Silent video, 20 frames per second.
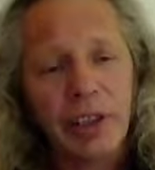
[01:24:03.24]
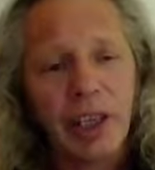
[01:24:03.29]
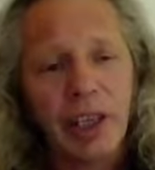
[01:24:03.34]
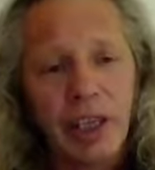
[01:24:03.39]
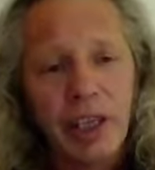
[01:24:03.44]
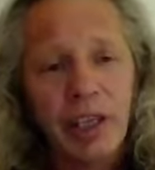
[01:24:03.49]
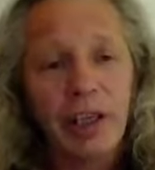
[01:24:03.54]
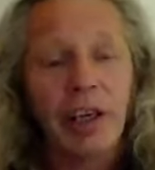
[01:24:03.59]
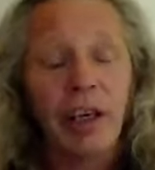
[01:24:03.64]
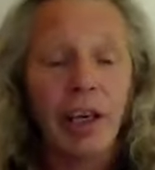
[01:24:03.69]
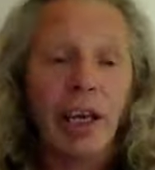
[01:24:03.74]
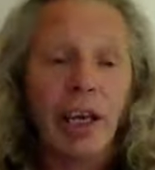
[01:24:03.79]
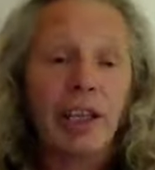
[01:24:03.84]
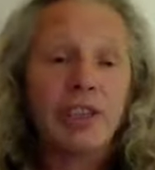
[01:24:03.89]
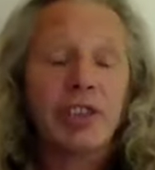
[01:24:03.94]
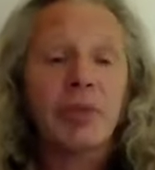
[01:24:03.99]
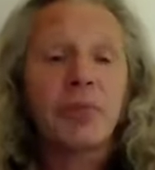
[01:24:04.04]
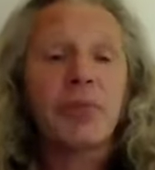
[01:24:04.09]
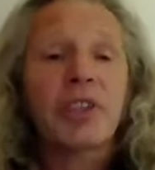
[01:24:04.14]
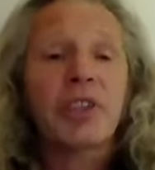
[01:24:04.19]
here. I
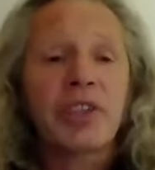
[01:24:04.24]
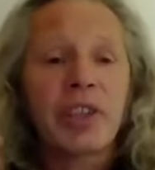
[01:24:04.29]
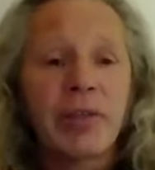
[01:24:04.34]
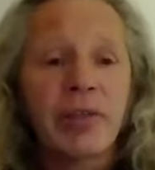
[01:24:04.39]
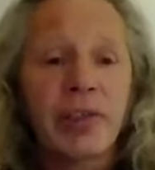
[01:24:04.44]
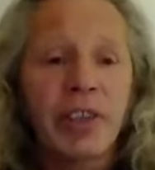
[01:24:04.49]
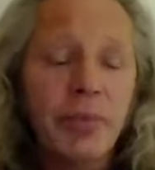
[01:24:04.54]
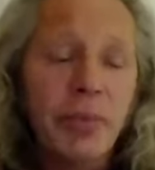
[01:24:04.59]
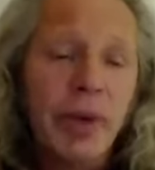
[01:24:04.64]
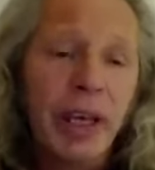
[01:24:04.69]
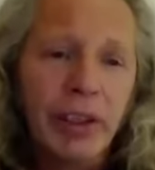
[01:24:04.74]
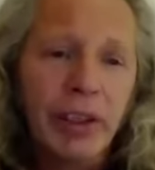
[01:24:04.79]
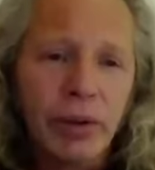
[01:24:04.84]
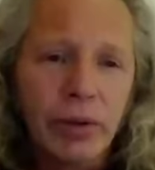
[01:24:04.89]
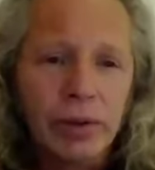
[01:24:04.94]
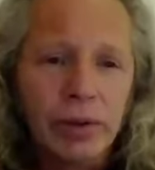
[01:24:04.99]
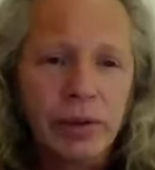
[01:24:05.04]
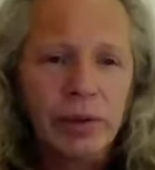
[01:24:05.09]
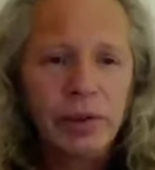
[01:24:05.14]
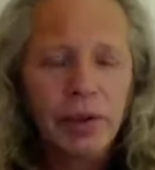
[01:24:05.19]
send myself
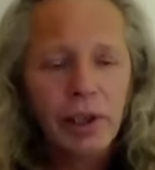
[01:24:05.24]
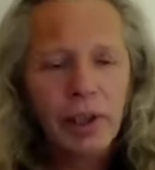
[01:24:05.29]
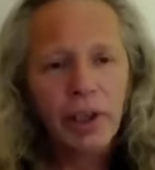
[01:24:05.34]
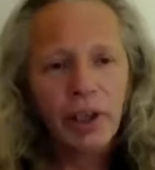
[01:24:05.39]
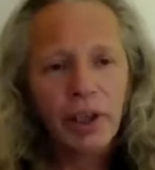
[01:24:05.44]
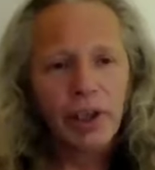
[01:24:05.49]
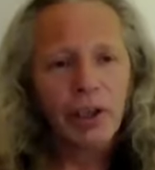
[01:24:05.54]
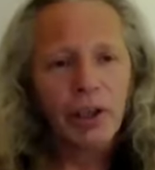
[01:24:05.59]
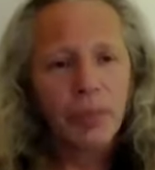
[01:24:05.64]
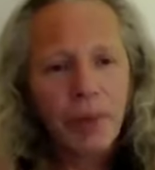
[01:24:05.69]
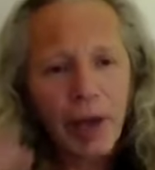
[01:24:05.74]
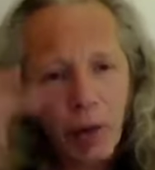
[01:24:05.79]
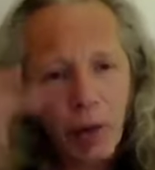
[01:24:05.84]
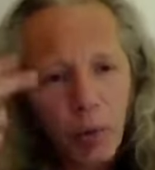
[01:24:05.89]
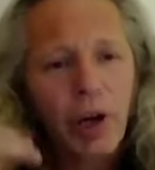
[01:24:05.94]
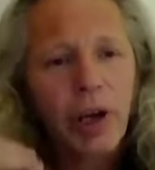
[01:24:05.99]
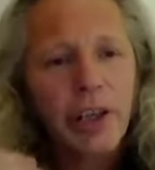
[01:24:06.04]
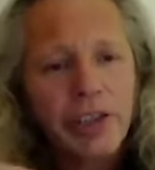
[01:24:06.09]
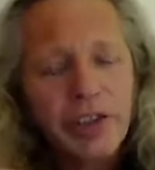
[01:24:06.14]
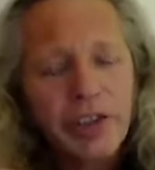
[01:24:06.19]
emails about
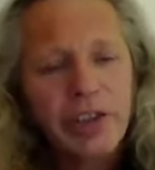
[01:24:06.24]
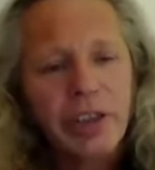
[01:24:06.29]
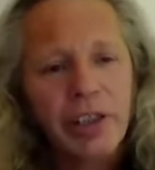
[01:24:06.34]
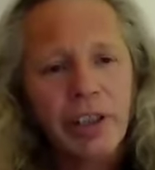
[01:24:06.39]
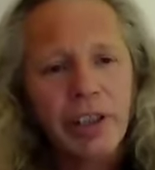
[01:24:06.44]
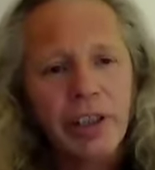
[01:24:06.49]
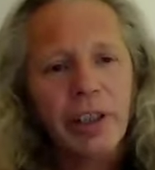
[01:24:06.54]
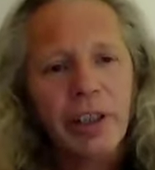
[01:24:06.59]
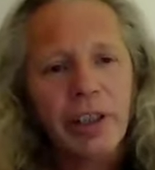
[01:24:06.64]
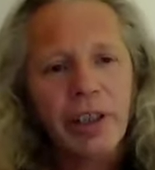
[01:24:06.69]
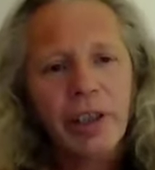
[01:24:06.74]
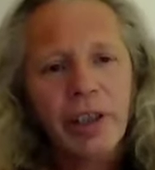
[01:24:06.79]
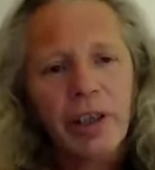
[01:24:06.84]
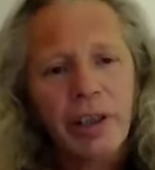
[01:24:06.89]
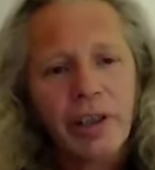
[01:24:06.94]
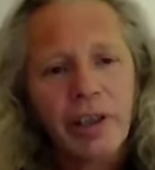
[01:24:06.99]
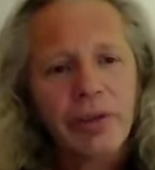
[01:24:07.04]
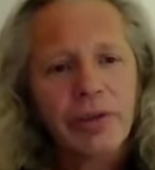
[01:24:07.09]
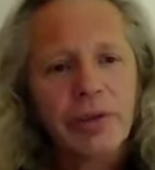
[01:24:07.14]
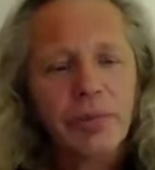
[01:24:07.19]
what I see.
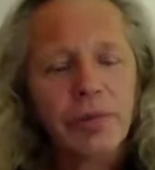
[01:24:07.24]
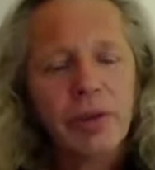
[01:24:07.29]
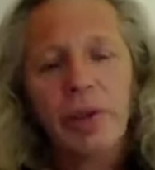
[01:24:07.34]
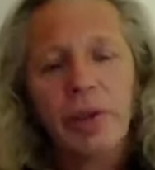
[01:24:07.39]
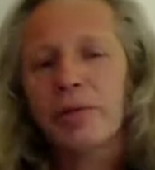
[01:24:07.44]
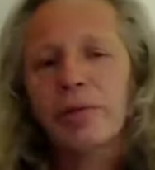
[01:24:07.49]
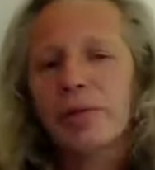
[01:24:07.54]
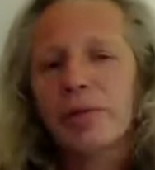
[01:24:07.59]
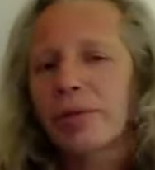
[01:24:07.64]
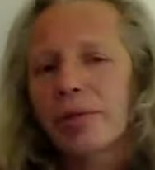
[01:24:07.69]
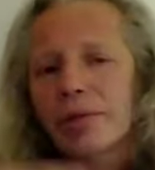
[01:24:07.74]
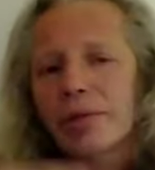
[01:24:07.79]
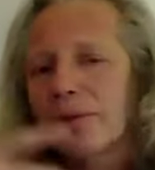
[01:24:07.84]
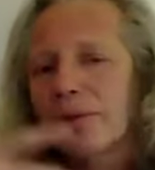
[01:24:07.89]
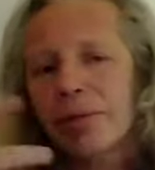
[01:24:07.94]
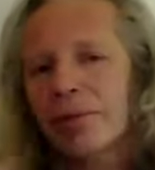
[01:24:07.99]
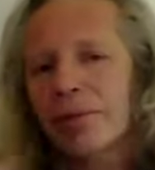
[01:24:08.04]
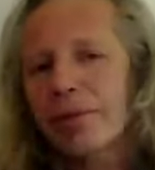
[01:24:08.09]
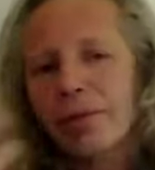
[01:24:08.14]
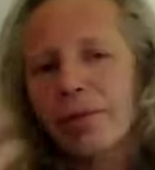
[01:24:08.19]
Sometimes
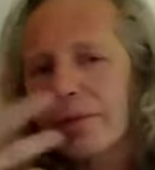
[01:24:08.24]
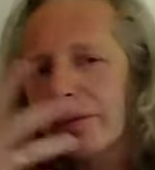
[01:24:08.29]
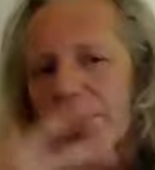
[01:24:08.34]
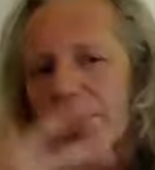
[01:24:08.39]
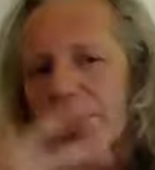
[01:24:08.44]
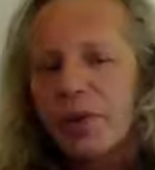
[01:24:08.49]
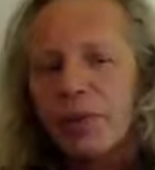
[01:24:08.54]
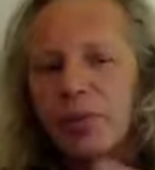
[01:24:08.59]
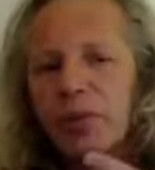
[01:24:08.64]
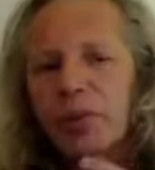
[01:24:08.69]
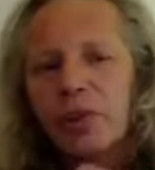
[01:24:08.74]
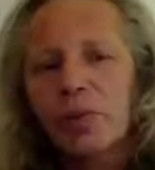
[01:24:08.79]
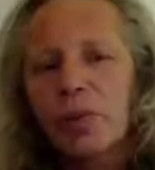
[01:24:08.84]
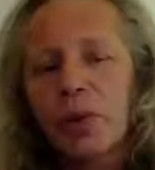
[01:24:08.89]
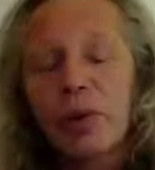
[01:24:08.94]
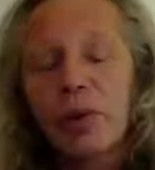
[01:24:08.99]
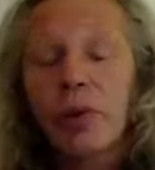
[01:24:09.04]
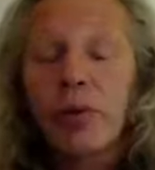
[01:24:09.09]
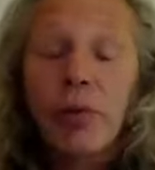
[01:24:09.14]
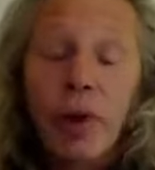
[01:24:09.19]
the symptoms
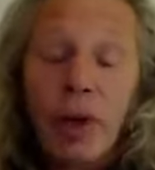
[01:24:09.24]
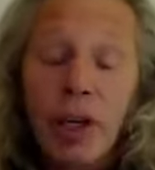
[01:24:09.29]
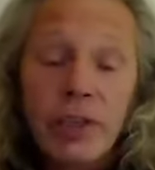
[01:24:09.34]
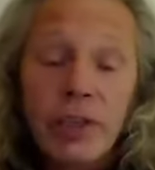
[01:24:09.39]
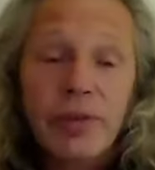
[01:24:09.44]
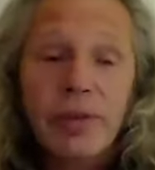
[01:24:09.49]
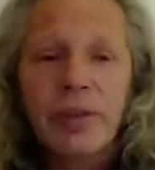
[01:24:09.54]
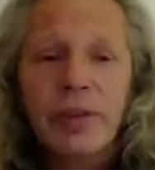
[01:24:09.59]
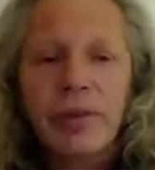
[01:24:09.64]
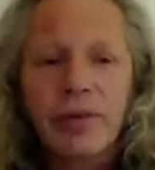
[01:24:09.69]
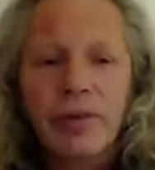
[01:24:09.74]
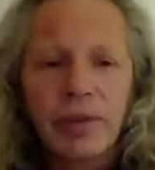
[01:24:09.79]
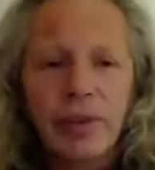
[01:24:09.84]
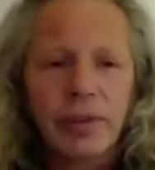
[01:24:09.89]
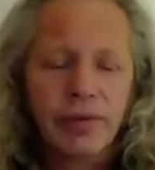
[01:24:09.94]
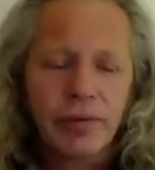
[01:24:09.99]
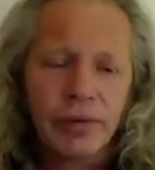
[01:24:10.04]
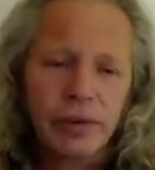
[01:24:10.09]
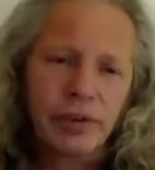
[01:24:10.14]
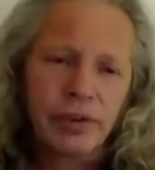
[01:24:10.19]
won't arise for
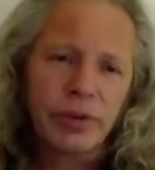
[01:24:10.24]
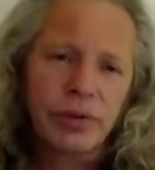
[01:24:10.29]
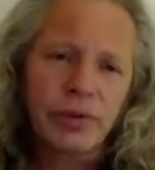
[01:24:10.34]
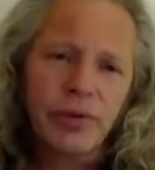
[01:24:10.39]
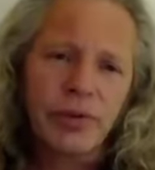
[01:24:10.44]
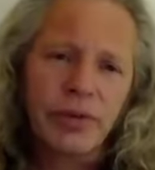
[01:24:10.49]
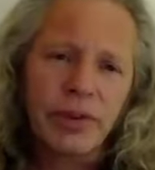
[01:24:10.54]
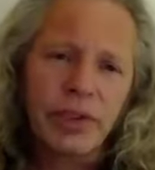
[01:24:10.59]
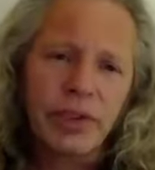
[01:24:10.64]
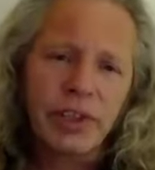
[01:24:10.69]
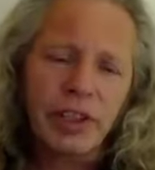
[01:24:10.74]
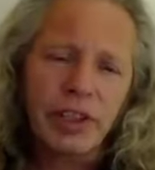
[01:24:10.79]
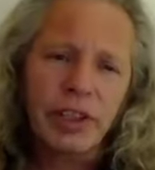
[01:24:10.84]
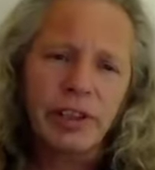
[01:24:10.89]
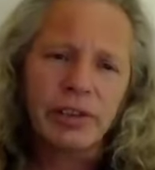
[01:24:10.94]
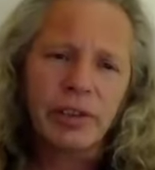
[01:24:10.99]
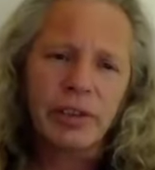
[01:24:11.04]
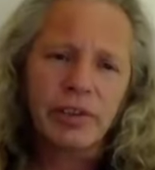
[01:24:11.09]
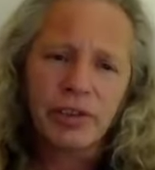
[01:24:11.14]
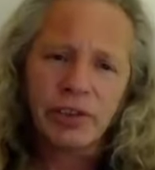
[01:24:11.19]
sort of 3
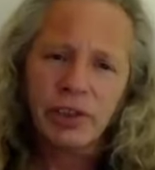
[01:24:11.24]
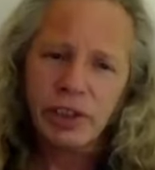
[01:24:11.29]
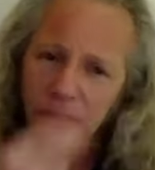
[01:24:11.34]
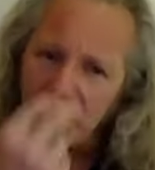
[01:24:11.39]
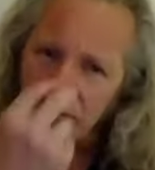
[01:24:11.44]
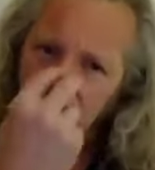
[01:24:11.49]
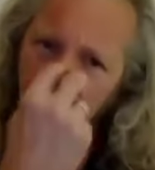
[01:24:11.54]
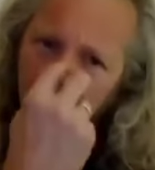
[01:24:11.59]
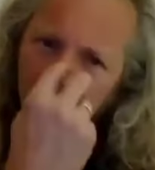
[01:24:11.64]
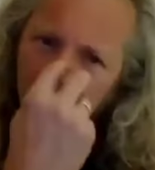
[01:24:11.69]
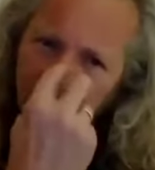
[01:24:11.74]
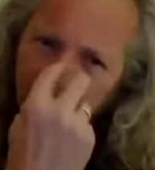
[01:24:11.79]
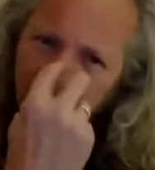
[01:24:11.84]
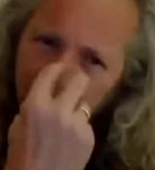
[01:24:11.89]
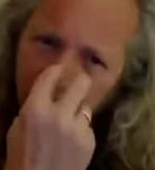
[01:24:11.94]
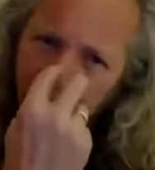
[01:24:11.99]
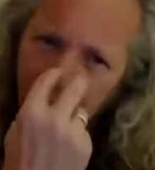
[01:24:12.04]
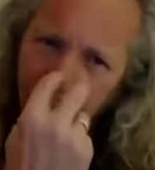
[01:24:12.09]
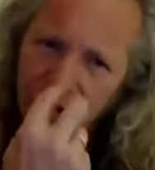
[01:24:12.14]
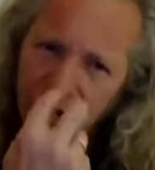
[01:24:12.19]
years. I'll see it before an
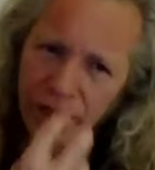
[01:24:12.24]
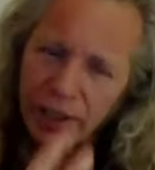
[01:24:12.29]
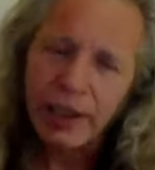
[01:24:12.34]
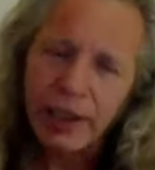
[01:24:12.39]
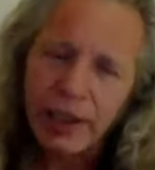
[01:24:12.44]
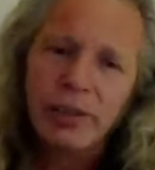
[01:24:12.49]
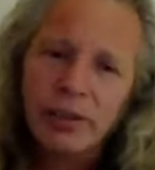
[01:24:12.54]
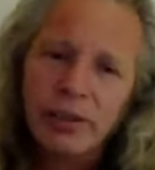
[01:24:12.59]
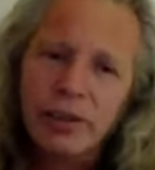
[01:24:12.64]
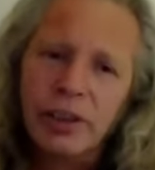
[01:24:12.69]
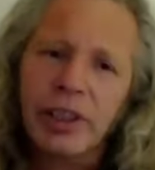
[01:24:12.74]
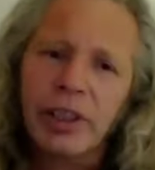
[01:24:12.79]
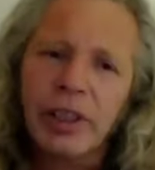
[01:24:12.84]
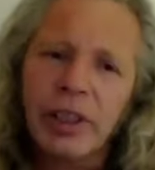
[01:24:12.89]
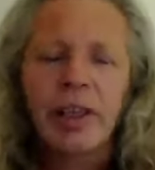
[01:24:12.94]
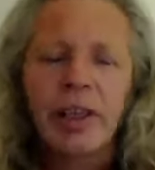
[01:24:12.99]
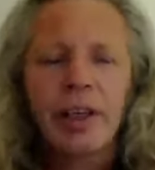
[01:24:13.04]
MRI scans here.